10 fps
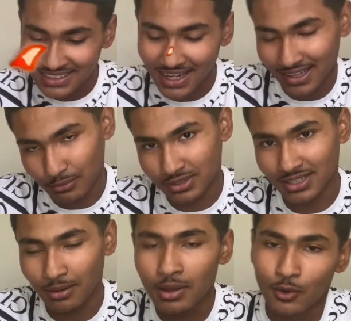Ah, let me
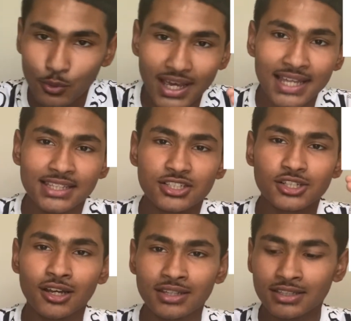stop. We got the
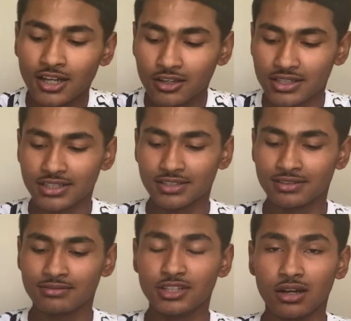Chunky Donkey
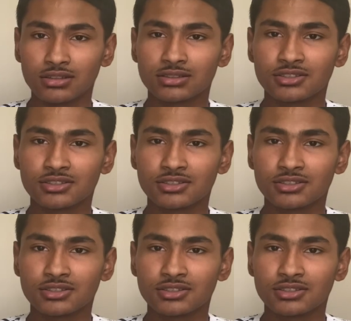dunks,